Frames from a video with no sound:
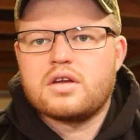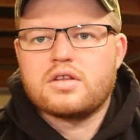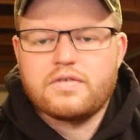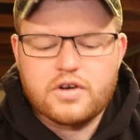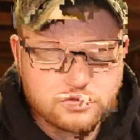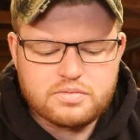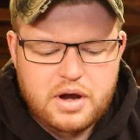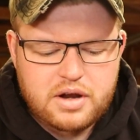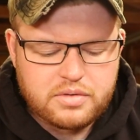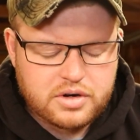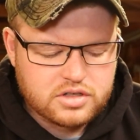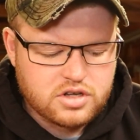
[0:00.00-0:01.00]
The first
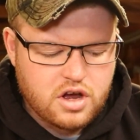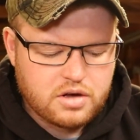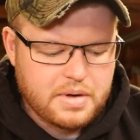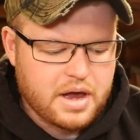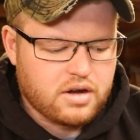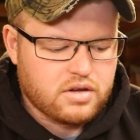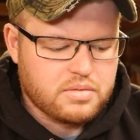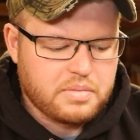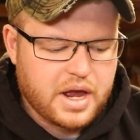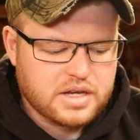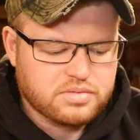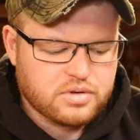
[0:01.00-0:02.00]
brand we're going to talk about are the
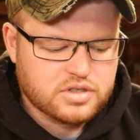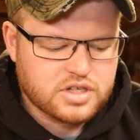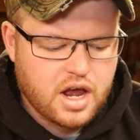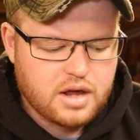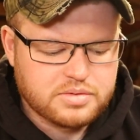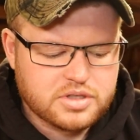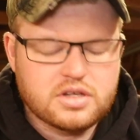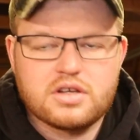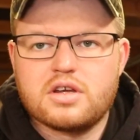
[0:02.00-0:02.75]
Bass Pro Shops